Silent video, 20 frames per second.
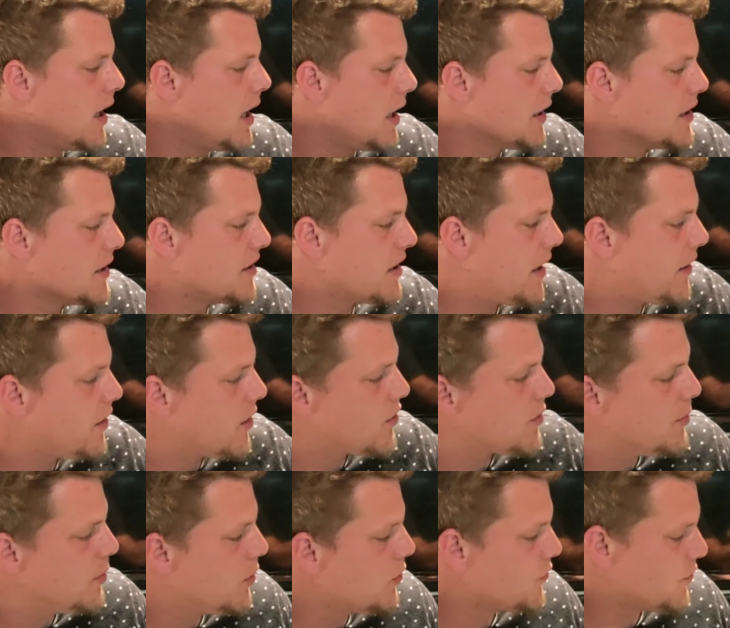I decided not
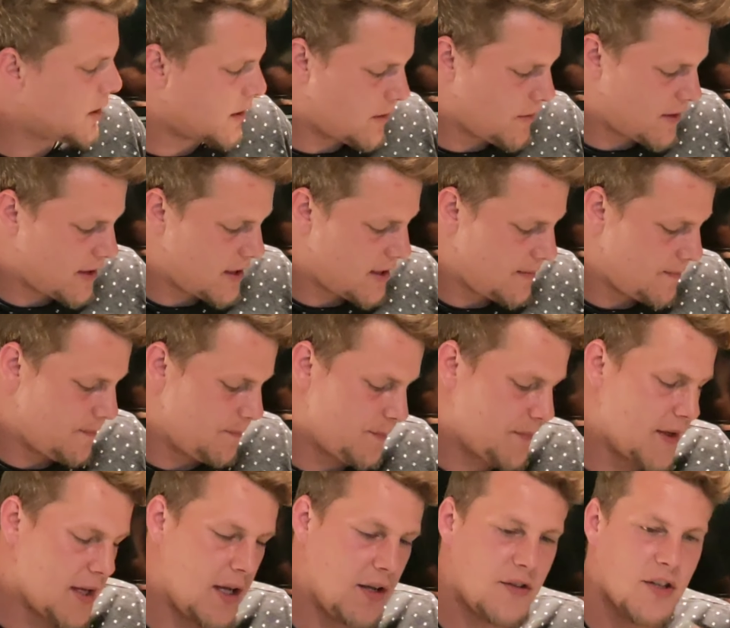to pull the trigger on that.
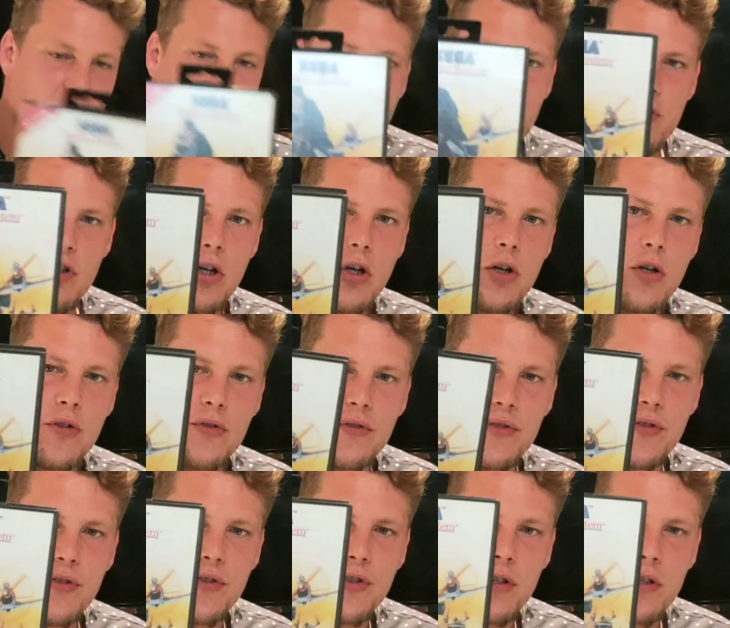Indiana
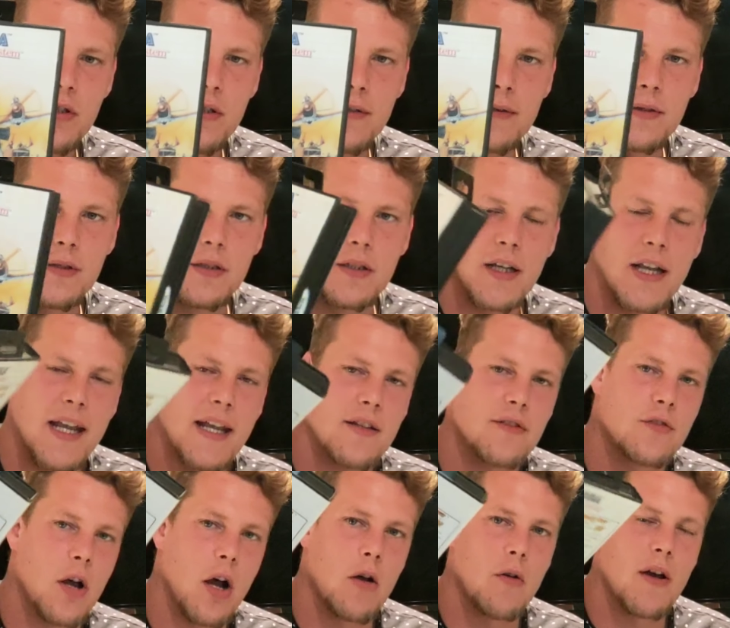Jones,
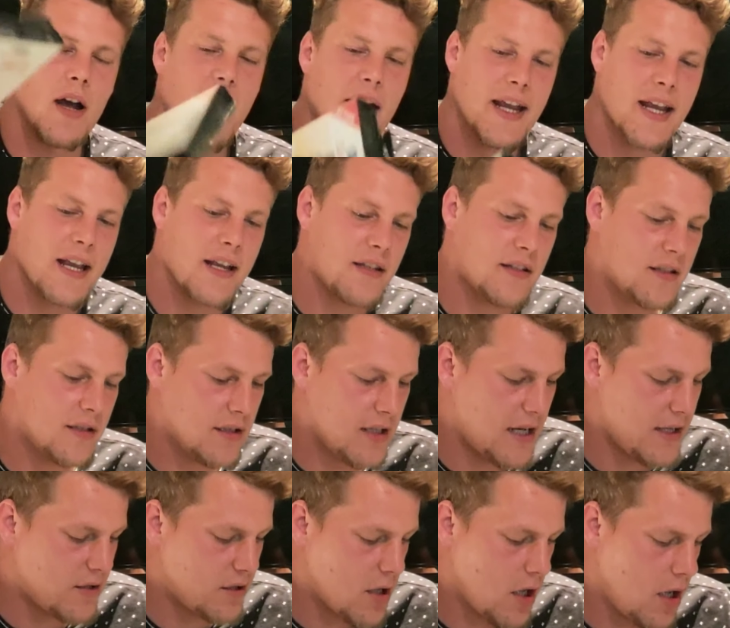it's alright.
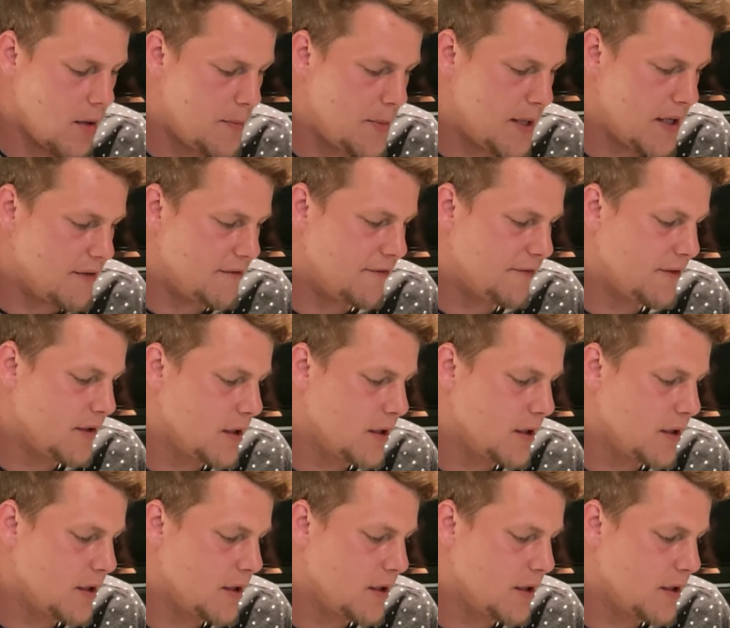It's got a bit of,